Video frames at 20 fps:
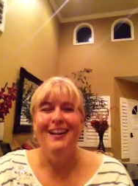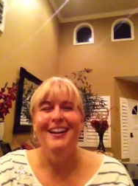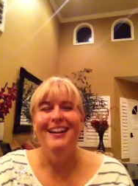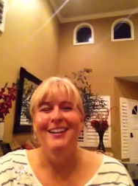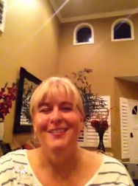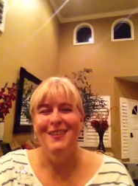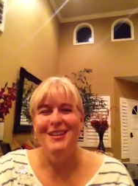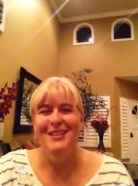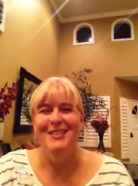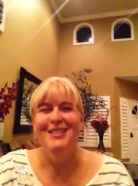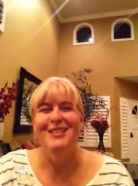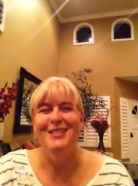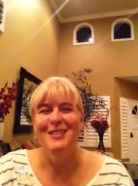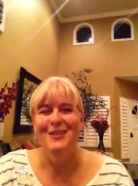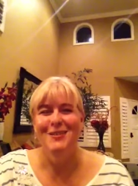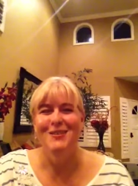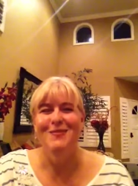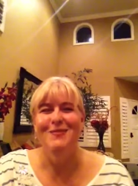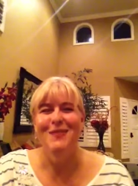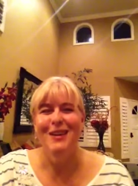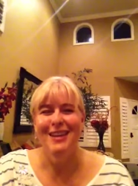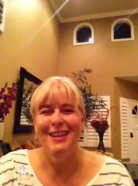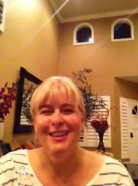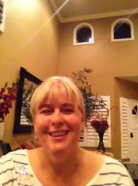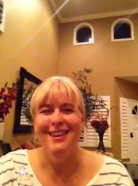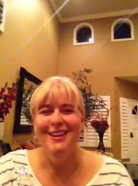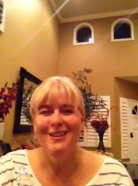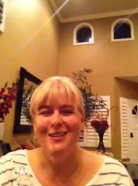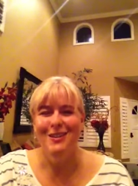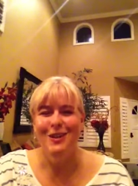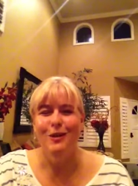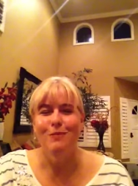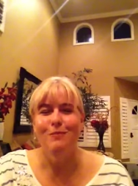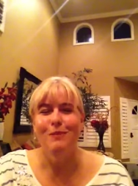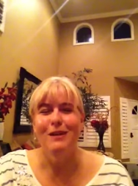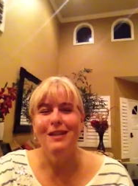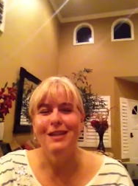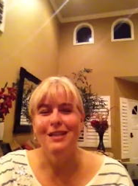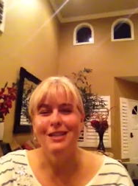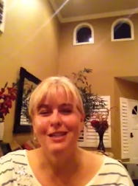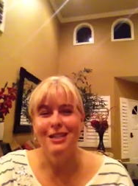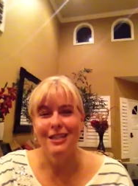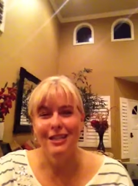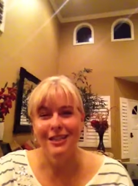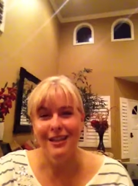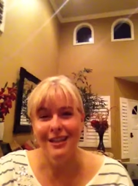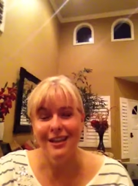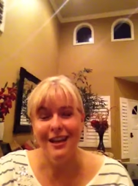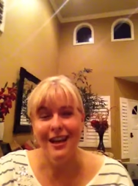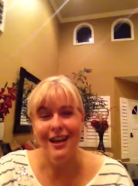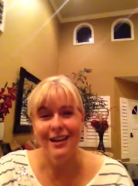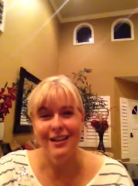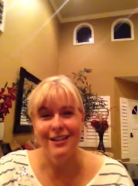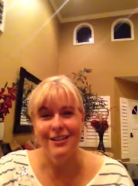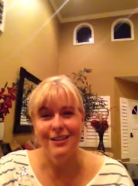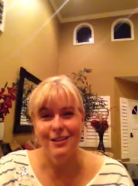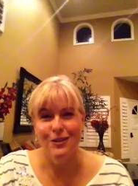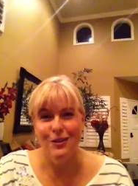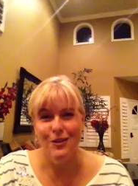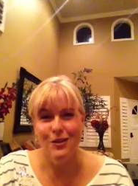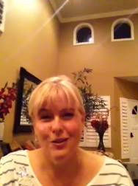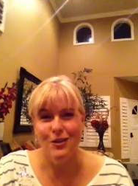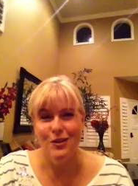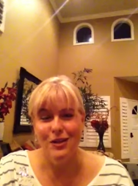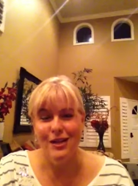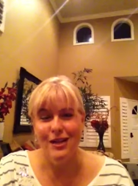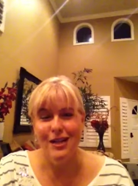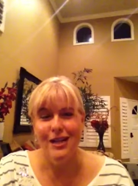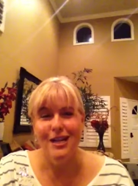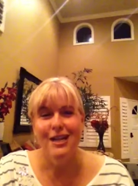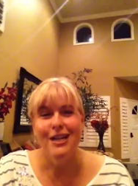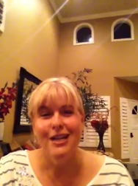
Anyways, she was making that joke because she had had surgery